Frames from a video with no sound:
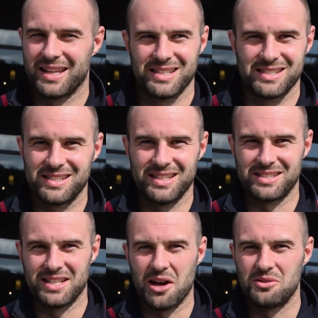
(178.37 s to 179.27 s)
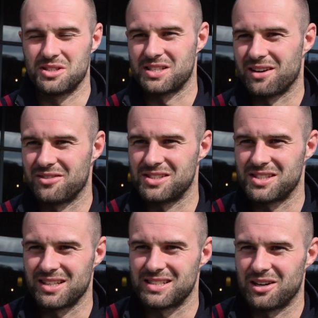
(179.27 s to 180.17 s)
There's loads of stuff that
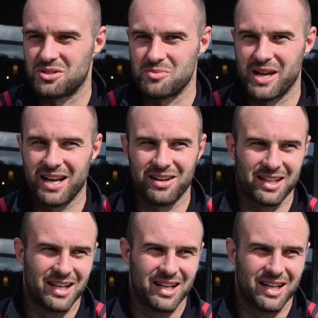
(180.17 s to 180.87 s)
sticks out to me, like